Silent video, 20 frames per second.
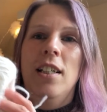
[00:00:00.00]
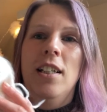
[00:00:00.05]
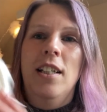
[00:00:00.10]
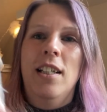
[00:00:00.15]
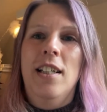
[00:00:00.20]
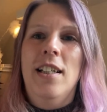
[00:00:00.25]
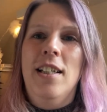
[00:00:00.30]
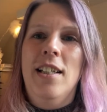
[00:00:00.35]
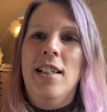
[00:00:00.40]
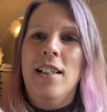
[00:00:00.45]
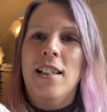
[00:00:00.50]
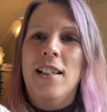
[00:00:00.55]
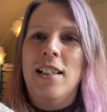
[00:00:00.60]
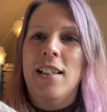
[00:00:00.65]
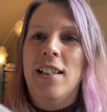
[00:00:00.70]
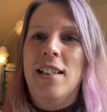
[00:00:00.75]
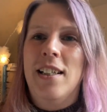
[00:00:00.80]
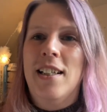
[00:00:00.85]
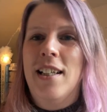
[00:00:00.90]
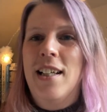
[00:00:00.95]

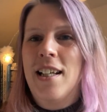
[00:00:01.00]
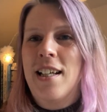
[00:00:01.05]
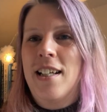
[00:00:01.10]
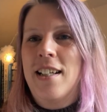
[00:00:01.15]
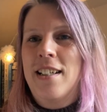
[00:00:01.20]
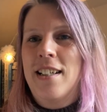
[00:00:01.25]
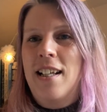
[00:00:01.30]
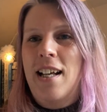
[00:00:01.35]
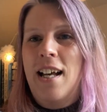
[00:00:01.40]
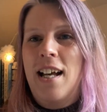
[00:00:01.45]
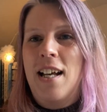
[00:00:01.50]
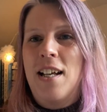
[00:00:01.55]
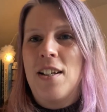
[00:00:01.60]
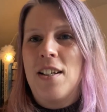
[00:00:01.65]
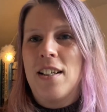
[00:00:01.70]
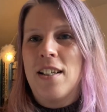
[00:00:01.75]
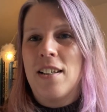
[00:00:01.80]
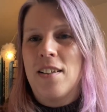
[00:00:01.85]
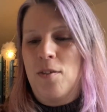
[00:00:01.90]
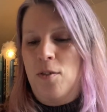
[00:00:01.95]
And
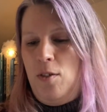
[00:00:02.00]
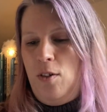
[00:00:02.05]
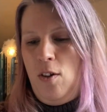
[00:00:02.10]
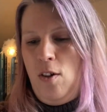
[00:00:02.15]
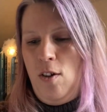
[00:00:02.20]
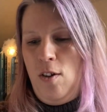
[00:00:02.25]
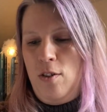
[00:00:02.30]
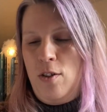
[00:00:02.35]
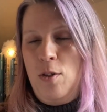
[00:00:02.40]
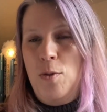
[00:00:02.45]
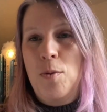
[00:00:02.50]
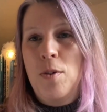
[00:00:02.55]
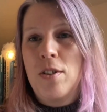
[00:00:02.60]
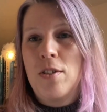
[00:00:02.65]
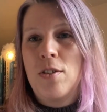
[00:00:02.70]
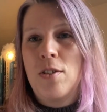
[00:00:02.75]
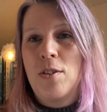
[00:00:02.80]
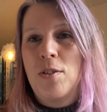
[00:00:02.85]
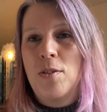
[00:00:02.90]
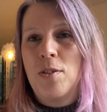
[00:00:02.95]
I also want
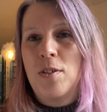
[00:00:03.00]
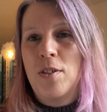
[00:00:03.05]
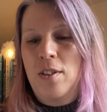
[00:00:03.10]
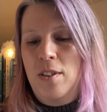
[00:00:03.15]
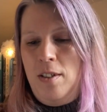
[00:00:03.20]
to